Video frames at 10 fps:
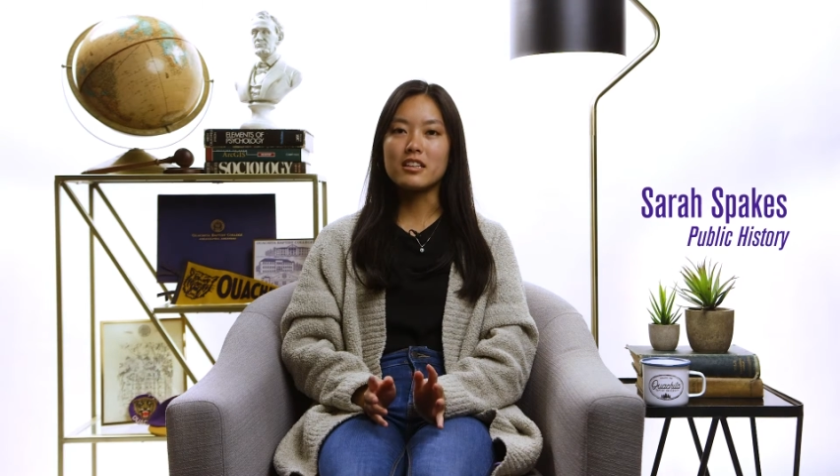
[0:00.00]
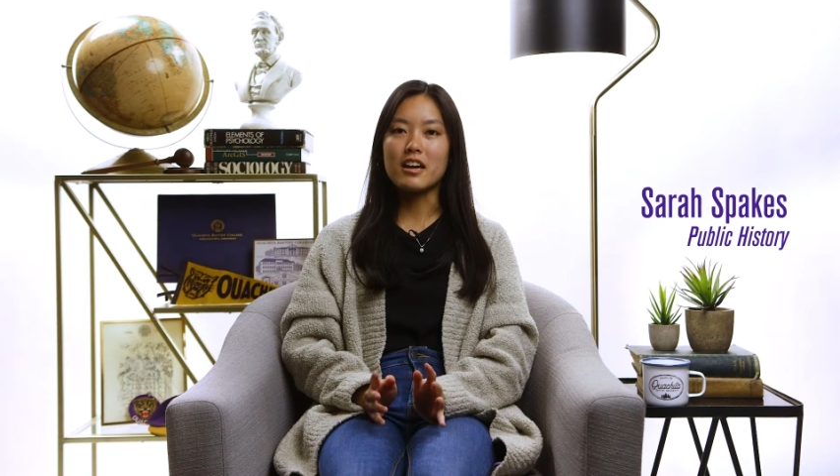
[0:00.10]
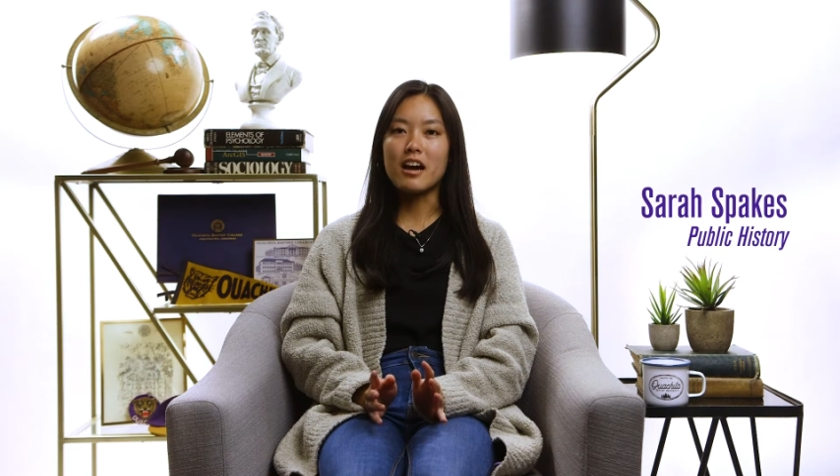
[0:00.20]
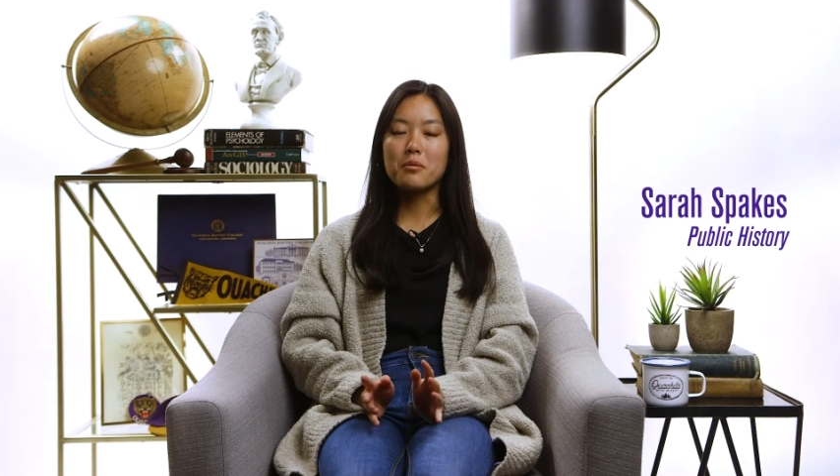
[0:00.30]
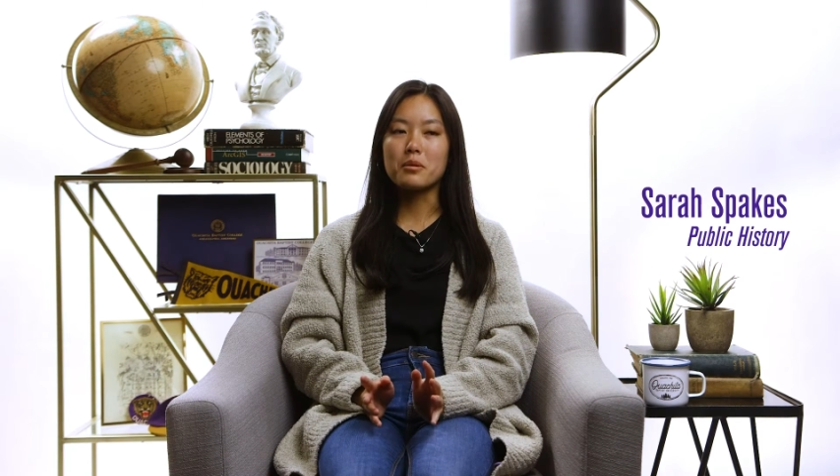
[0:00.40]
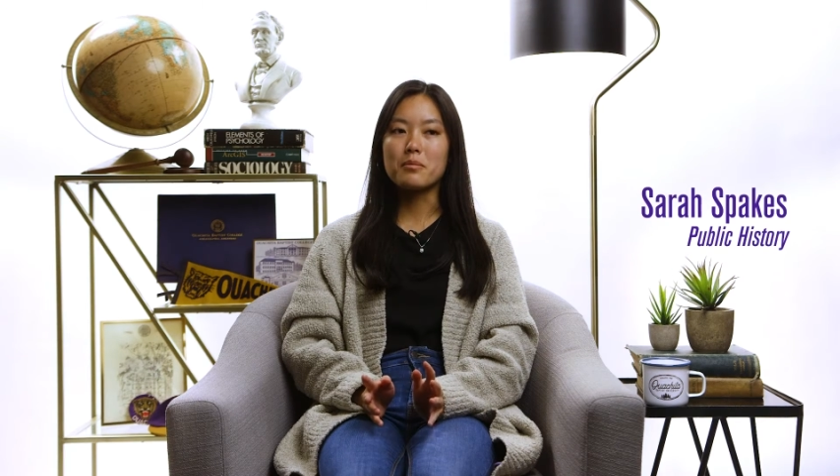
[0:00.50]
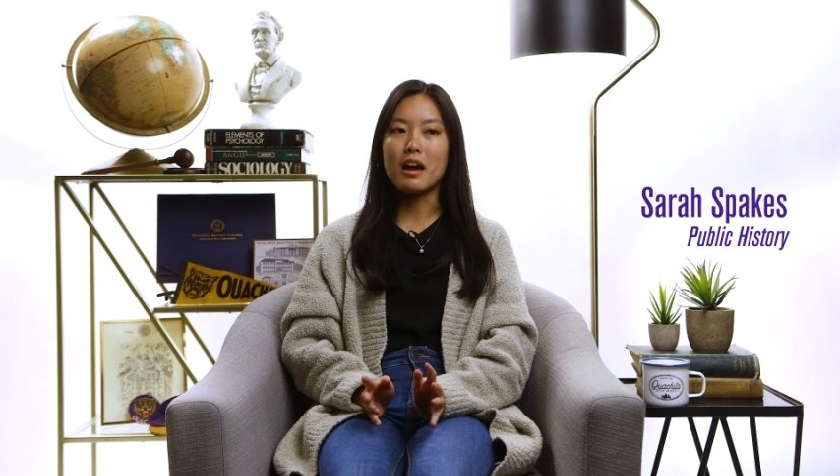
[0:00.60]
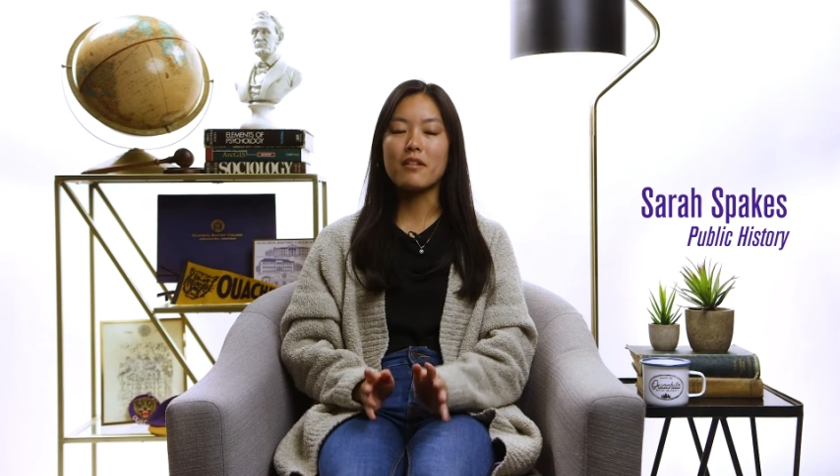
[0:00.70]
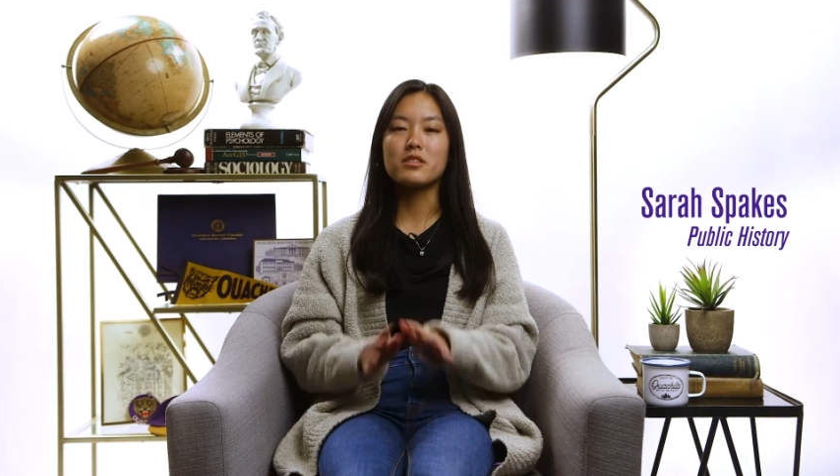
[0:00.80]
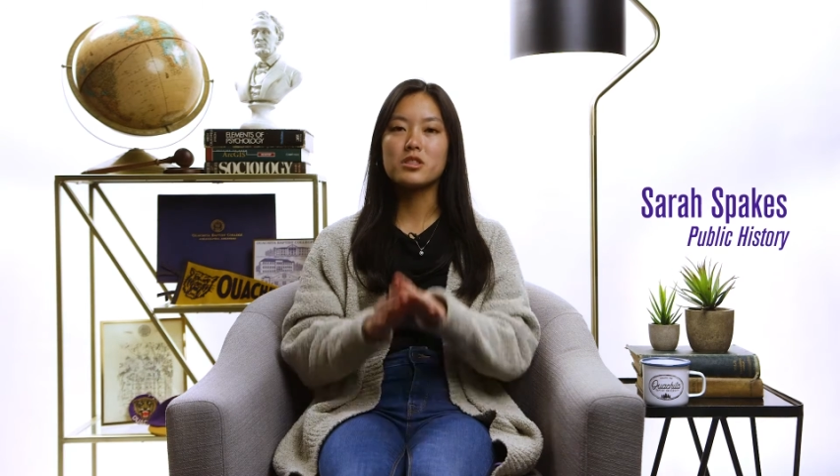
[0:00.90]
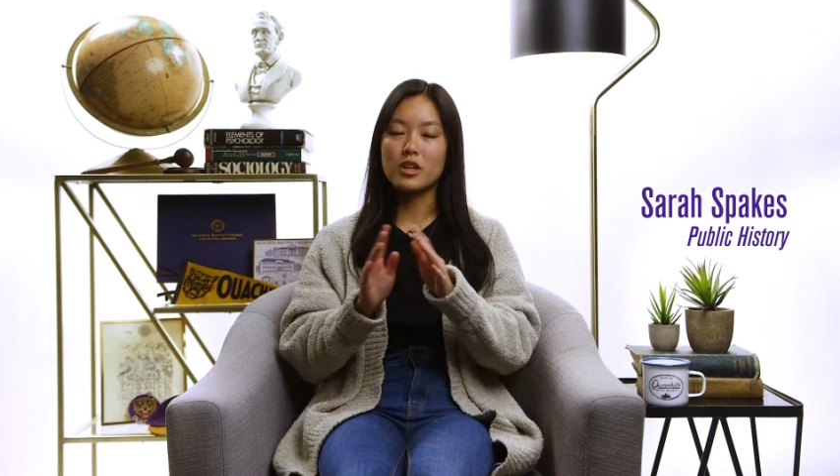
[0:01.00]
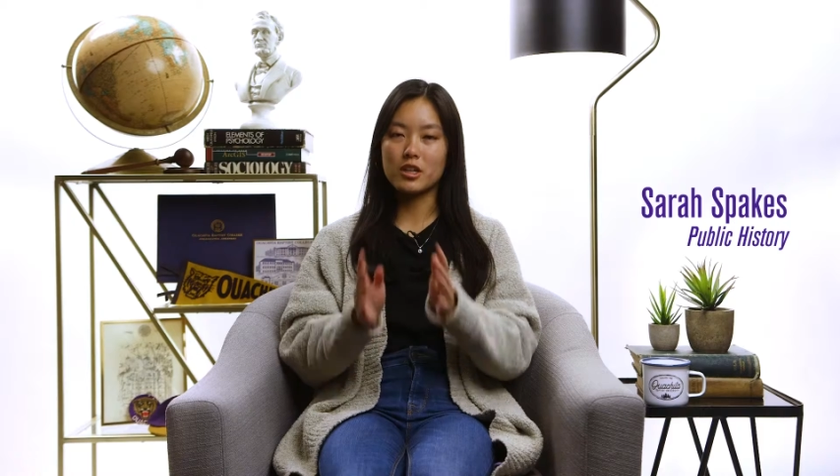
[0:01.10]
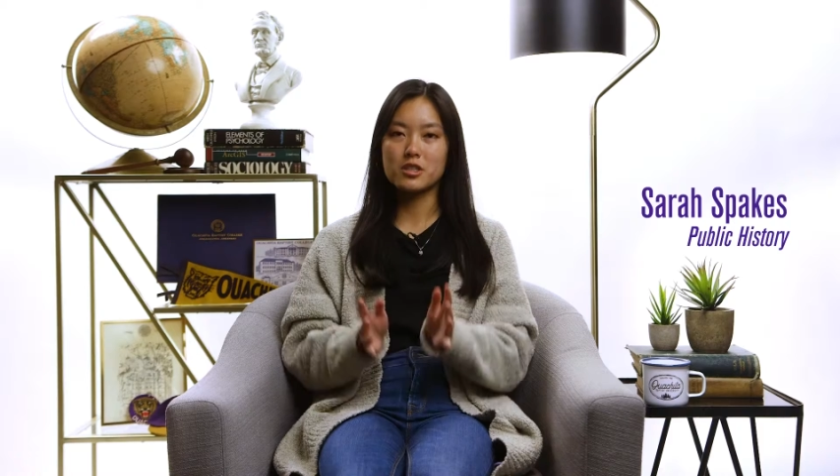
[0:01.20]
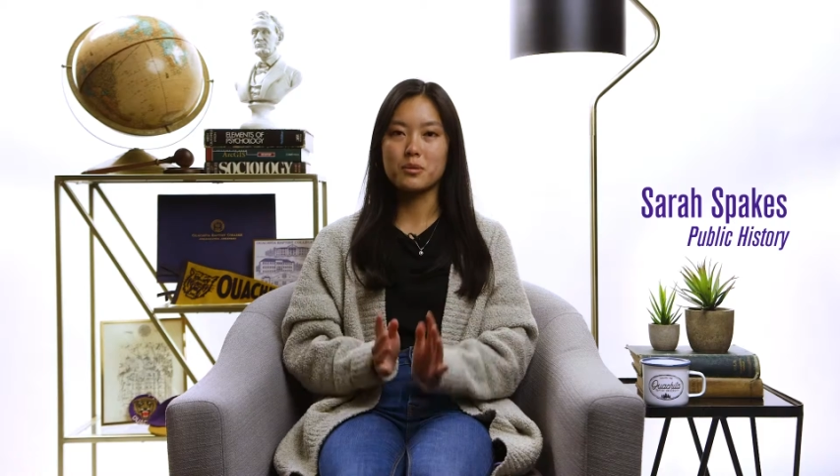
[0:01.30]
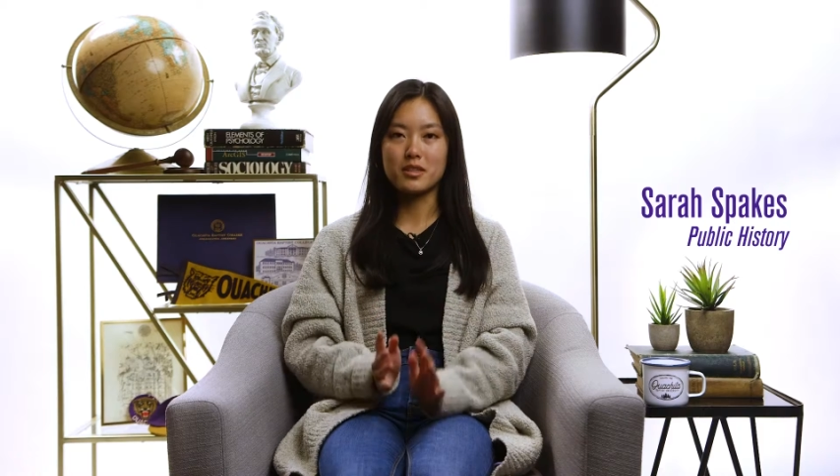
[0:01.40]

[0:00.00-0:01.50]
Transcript: that I would have a structure